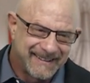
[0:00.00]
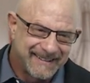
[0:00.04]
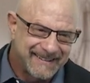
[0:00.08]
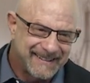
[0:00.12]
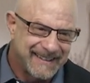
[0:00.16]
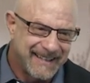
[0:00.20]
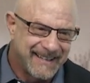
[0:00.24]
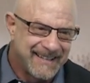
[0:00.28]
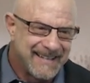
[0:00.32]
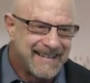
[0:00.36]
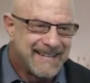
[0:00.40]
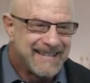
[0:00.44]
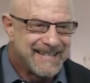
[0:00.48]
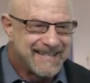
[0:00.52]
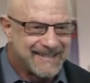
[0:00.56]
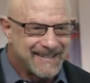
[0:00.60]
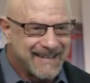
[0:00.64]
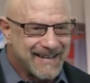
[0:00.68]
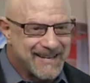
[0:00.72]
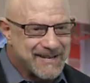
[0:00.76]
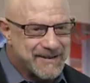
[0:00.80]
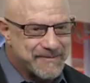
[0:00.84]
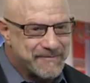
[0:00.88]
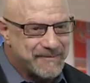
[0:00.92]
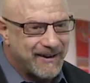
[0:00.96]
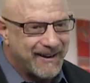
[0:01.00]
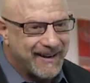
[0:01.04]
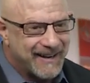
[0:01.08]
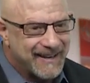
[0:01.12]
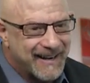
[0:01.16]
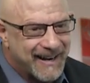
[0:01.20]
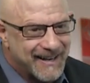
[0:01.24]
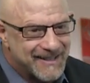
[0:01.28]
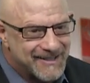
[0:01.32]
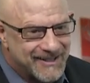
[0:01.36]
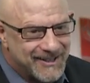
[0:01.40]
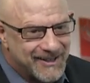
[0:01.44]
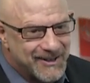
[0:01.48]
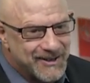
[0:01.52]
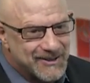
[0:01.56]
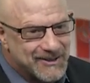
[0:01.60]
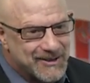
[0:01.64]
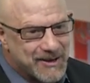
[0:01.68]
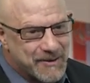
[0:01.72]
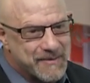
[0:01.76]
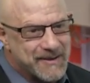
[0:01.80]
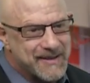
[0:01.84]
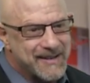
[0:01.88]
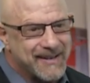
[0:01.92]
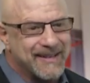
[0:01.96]
Okay, thank you, Brian. I see
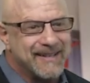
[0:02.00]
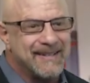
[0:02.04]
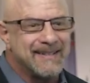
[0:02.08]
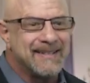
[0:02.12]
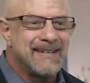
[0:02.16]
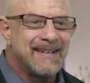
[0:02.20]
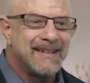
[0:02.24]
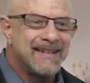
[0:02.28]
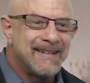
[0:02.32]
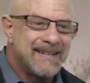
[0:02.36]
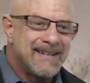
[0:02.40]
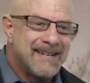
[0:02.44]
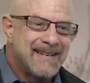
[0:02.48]
yours coming in.